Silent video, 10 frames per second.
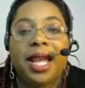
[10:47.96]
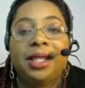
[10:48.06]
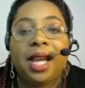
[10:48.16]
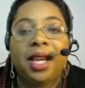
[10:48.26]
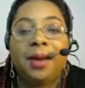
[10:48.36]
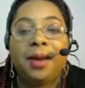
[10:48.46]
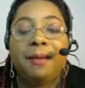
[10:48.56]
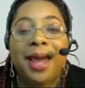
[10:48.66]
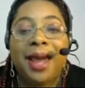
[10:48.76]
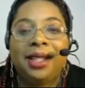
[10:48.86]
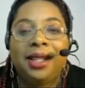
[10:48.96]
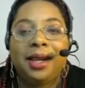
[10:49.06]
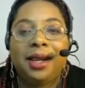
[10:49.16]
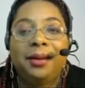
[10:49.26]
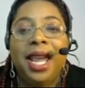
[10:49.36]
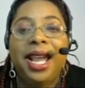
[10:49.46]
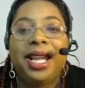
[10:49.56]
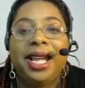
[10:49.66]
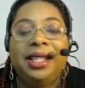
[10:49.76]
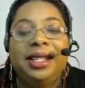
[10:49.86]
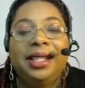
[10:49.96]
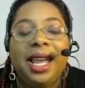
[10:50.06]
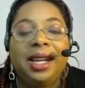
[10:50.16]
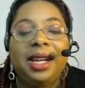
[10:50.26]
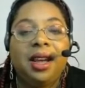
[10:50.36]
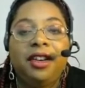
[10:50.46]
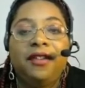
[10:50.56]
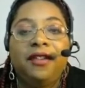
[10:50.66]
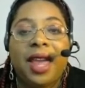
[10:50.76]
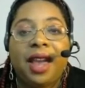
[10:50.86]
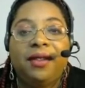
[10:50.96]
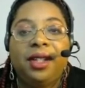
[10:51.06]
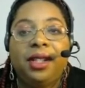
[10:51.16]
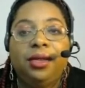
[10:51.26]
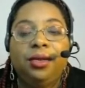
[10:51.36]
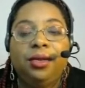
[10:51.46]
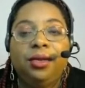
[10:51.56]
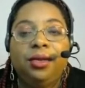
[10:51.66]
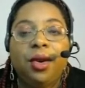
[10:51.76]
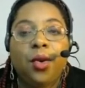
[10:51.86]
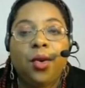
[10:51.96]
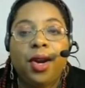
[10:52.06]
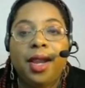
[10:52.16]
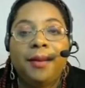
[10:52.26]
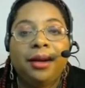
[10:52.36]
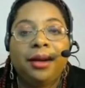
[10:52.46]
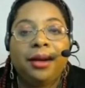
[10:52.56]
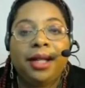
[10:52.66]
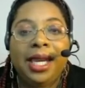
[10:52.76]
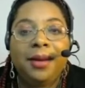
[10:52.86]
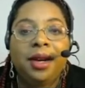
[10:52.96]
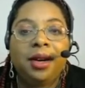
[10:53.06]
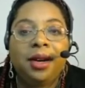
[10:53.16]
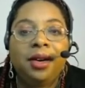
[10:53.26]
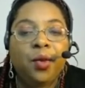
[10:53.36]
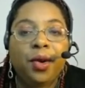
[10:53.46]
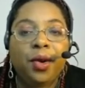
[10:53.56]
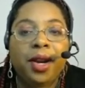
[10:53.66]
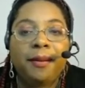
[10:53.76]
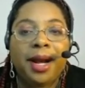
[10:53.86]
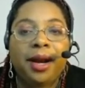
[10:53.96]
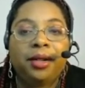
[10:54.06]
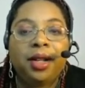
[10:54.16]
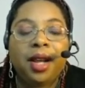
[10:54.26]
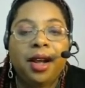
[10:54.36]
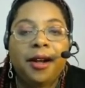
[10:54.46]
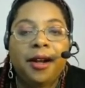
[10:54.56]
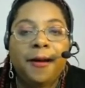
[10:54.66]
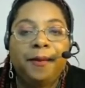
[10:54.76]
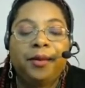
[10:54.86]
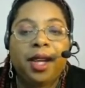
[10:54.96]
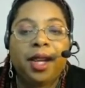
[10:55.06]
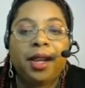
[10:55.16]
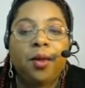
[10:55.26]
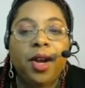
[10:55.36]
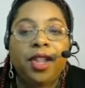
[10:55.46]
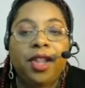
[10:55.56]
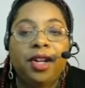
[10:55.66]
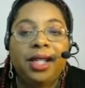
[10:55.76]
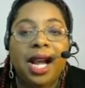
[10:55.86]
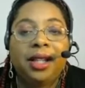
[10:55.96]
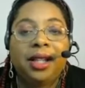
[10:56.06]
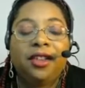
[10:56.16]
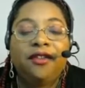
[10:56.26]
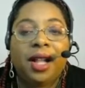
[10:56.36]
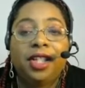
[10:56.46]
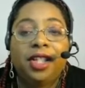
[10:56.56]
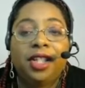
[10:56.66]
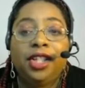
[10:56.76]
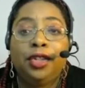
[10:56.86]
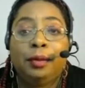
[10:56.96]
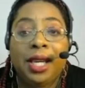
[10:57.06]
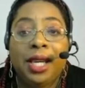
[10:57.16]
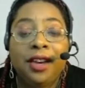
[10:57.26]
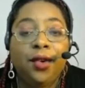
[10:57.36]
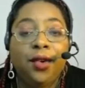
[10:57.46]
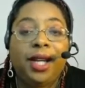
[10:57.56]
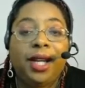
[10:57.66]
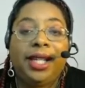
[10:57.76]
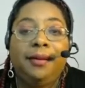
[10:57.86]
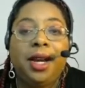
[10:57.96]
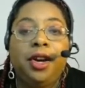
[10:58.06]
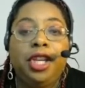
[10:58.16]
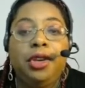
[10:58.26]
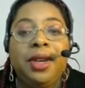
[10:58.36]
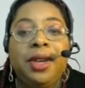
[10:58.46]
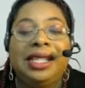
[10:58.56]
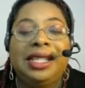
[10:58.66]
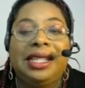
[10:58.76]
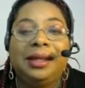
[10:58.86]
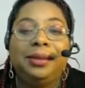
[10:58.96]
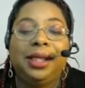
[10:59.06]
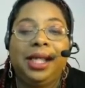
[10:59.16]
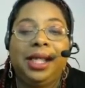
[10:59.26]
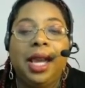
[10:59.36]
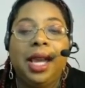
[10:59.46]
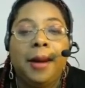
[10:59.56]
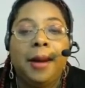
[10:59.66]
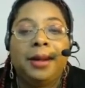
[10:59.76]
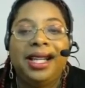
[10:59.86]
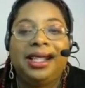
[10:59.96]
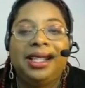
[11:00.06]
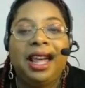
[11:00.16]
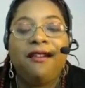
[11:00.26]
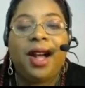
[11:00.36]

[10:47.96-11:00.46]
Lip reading: that document back to them, instead of having to worry about email and worry about whether or not the file is too big for an email. You can simply place